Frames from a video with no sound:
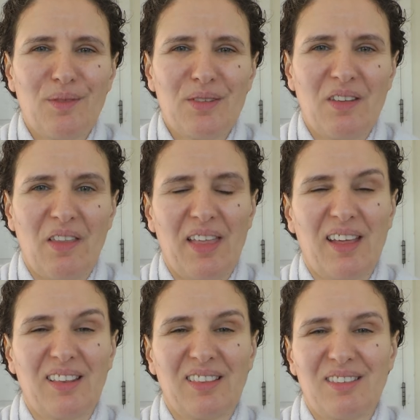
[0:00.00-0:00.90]
so
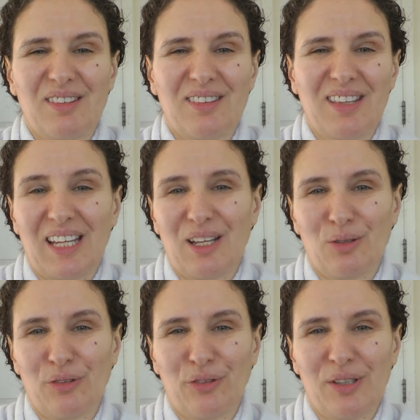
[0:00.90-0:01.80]
that they can
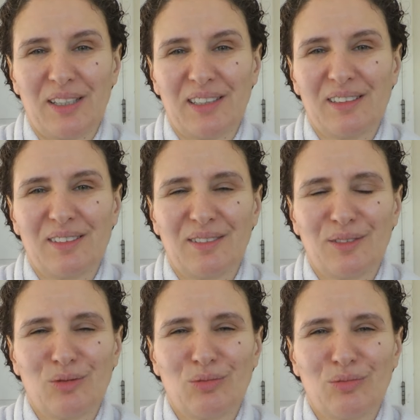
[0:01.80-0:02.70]
also learn
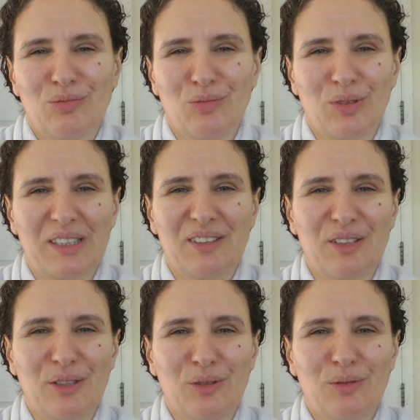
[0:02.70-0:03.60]
what to
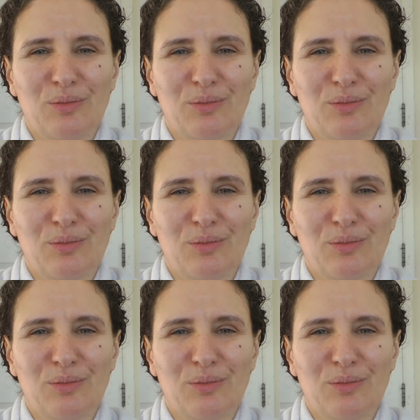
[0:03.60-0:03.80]
do